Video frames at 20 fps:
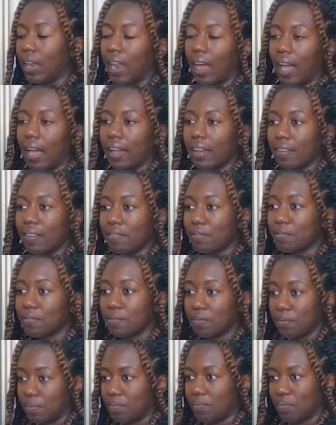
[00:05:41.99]

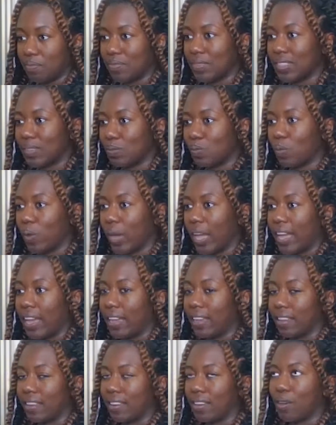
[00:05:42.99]
live
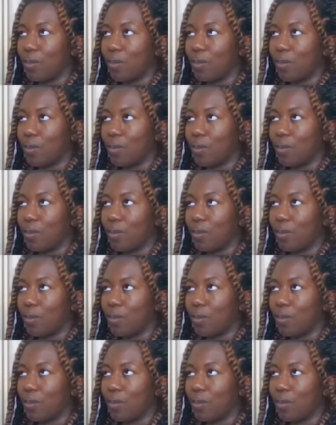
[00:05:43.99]
way,